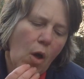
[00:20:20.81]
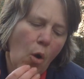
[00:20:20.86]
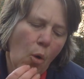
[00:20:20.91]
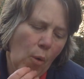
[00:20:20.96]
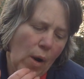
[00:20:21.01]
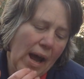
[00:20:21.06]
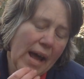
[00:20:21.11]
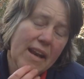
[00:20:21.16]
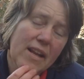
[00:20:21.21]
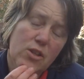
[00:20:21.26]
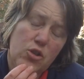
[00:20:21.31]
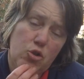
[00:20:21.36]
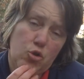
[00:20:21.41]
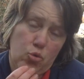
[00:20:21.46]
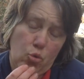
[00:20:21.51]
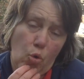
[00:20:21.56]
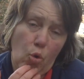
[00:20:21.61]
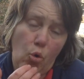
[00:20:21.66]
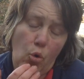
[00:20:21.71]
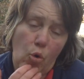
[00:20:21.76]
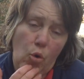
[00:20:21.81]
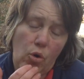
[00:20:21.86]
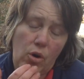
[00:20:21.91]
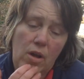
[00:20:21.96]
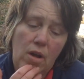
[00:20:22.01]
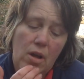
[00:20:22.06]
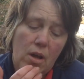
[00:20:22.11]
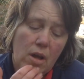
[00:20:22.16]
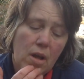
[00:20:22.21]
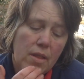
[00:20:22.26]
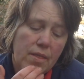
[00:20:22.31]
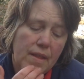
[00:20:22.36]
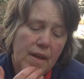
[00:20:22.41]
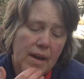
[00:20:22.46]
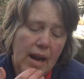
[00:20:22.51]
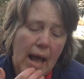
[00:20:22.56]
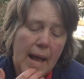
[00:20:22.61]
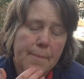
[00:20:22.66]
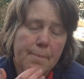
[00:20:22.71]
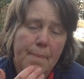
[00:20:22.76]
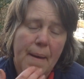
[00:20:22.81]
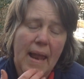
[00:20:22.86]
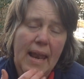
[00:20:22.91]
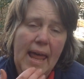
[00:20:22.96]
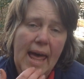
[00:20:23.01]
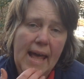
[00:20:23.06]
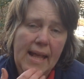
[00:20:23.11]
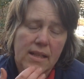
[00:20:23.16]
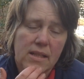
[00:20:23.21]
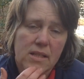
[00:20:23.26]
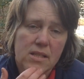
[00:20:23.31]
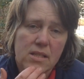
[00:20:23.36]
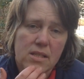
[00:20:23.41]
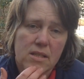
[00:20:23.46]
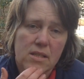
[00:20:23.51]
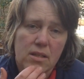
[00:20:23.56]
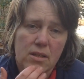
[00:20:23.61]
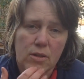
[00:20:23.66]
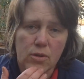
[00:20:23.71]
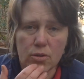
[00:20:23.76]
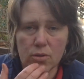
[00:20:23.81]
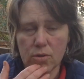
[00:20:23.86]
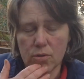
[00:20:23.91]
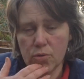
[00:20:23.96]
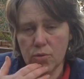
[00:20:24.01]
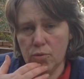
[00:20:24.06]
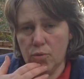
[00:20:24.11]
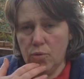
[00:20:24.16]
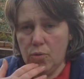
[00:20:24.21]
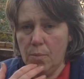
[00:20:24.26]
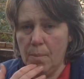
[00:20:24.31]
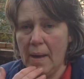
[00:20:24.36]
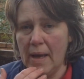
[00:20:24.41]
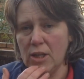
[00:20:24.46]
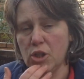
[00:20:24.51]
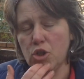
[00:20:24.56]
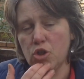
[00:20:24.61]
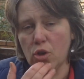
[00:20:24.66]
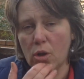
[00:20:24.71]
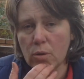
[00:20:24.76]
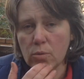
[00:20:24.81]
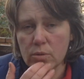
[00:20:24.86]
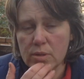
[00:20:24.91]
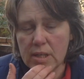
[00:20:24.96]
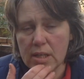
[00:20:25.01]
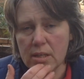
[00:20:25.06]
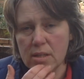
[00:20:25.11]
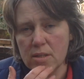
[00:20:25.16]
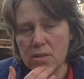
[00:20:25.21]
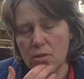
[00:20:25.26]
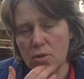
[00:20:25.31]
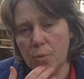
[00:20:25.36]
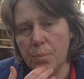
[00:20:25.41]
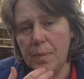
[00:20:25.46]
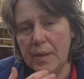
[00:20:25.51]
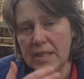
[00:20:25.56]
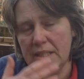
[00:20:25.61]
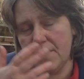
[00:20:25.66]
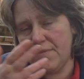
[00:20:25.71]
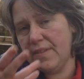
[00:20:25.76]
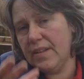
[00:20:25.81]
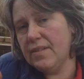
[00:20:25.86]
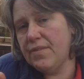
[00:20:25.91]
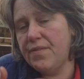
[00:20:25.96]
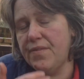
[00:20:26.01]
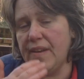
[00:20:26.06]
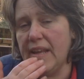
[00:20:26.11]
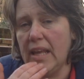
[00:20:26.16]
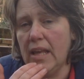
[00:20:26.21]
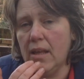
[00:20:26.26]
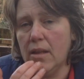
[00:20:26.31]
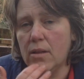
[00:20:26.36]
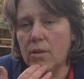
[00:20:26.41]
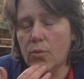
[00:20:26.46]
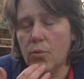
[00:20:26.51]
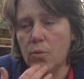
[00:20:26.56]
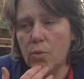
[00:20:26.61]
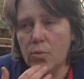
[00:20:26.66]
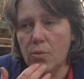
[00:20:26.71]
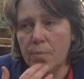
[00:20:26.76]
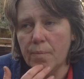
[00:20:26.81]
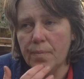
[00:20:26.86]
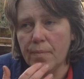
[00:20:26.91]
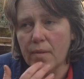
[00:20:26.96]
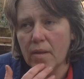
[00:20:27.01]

or I restore the right balance to my shoulders. So please feel free to